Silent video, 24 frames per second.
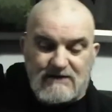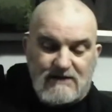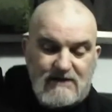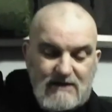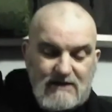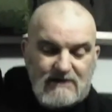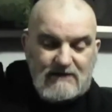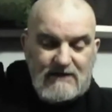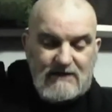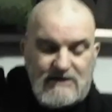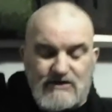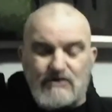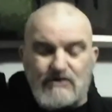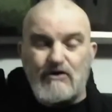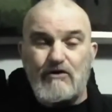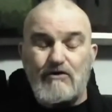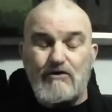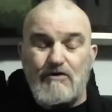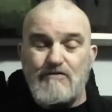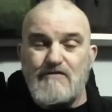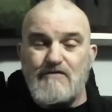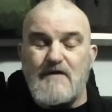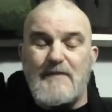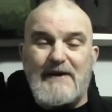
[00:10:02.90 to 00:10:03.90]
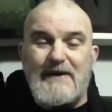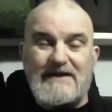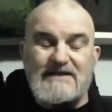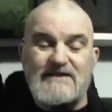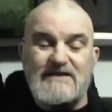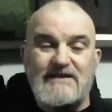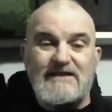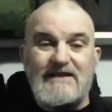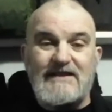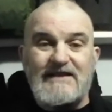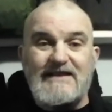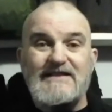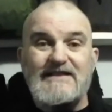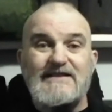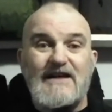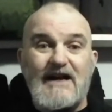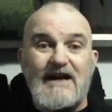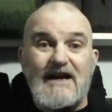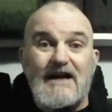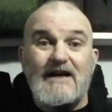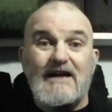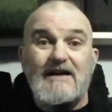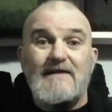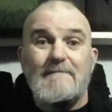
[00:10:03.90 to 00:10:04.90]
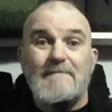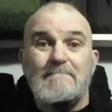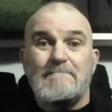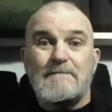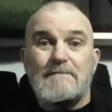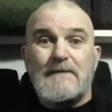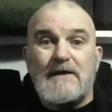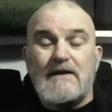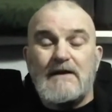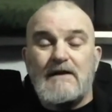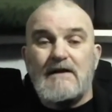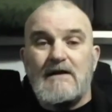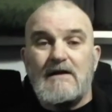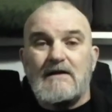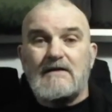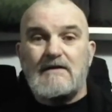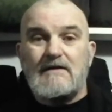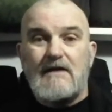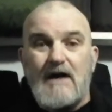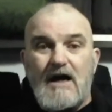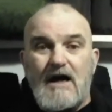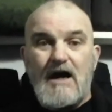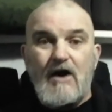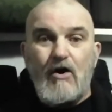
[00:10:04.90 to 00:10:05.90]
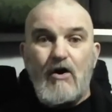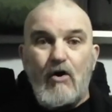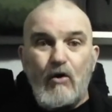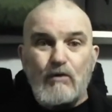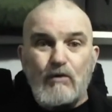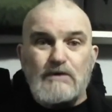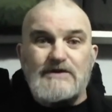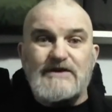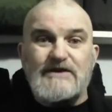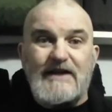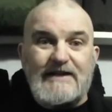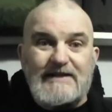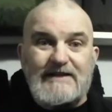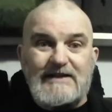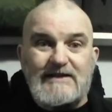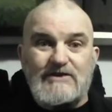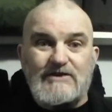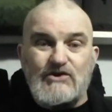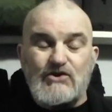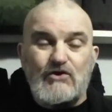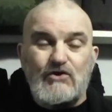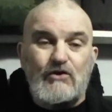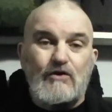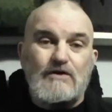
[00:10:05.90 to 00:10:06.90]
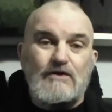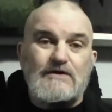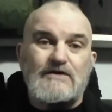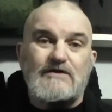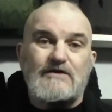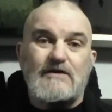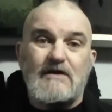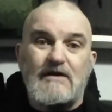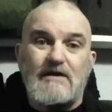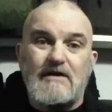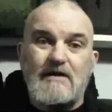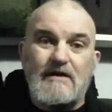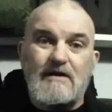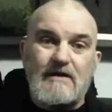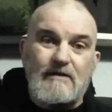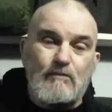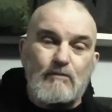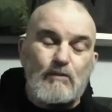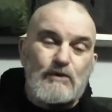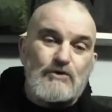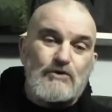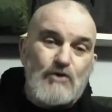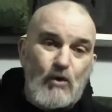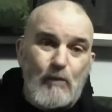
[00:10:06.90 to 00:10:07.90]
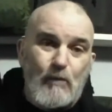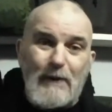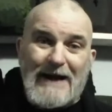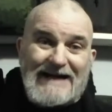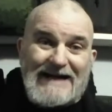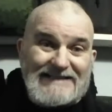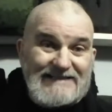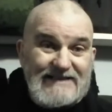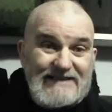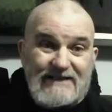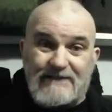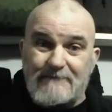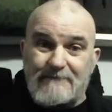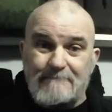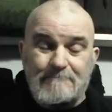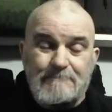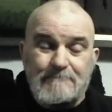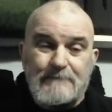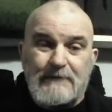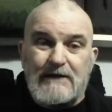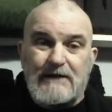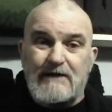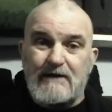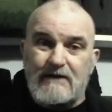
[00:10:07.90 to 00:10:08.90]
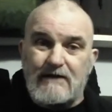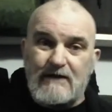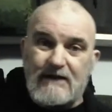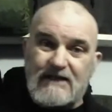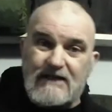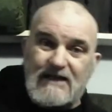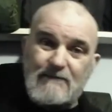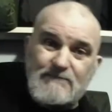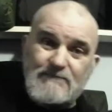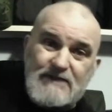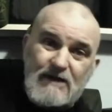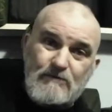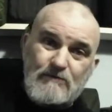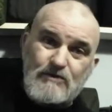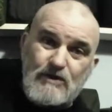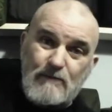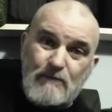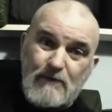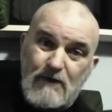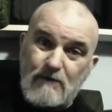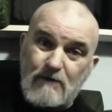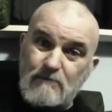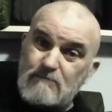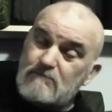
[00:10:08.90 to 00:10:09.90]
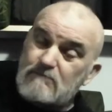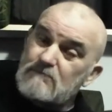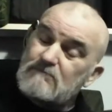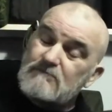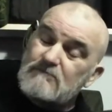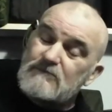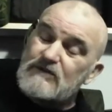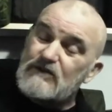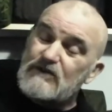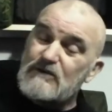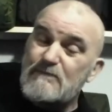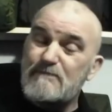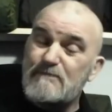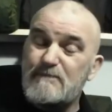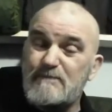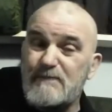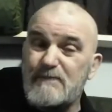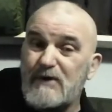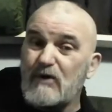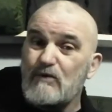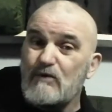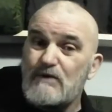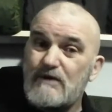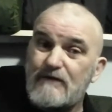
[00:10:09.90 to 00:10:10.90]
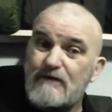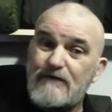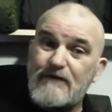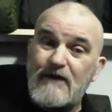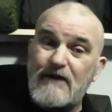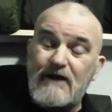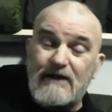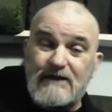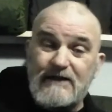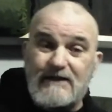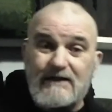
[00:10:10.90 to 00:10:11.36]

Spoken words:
These are not only pants. These are old cycling shorts with no padding in. And they come down to about just below your thigh.